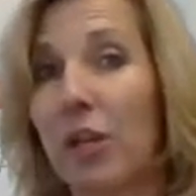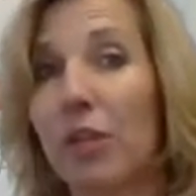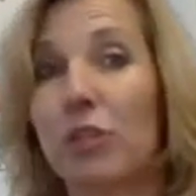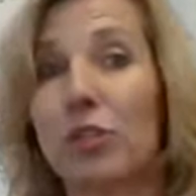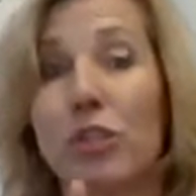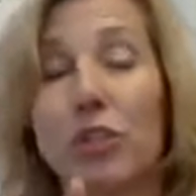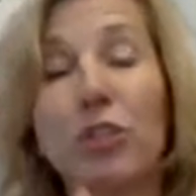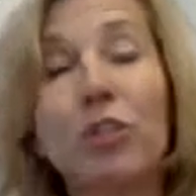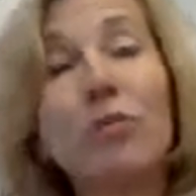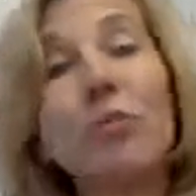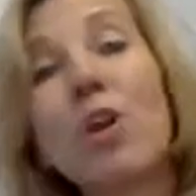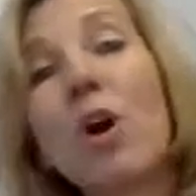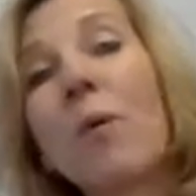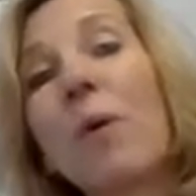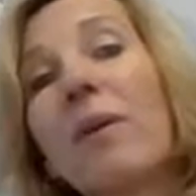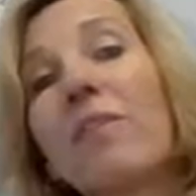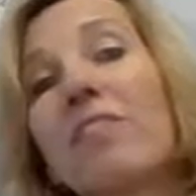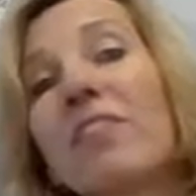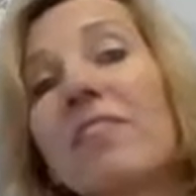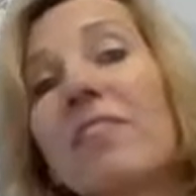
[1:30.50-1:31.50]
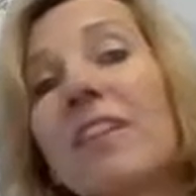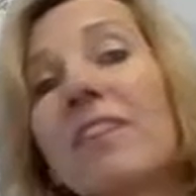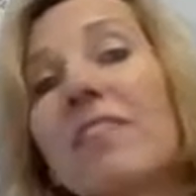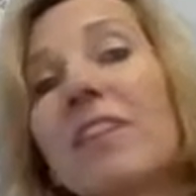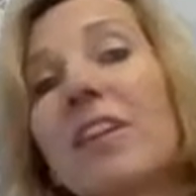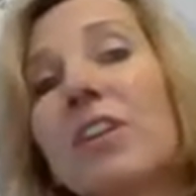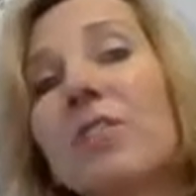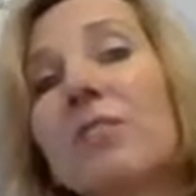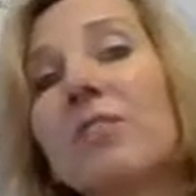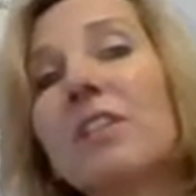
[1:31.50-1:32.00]
Do you know everything
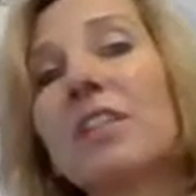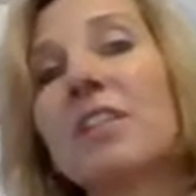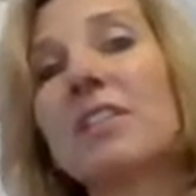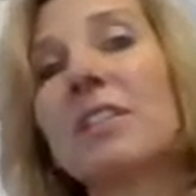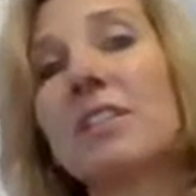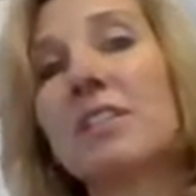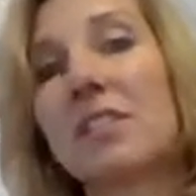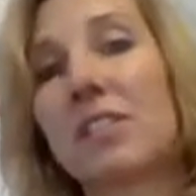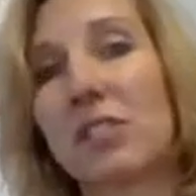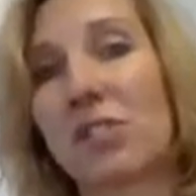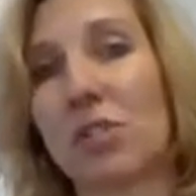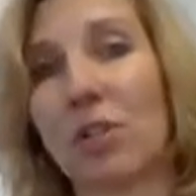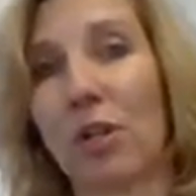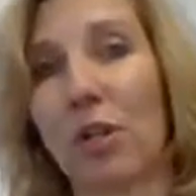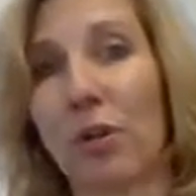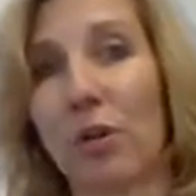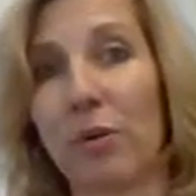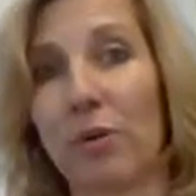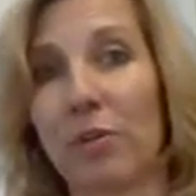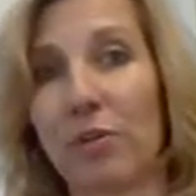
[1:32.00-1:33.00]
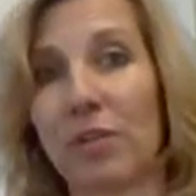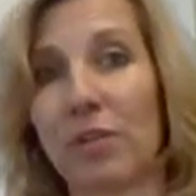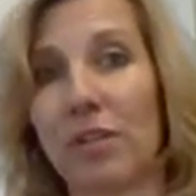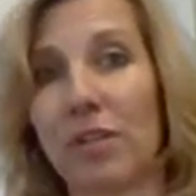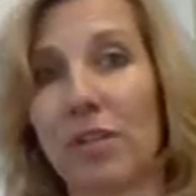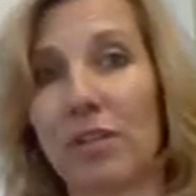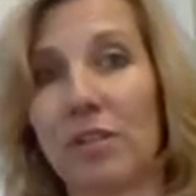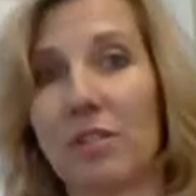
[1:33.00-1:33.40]
that you need to disclose?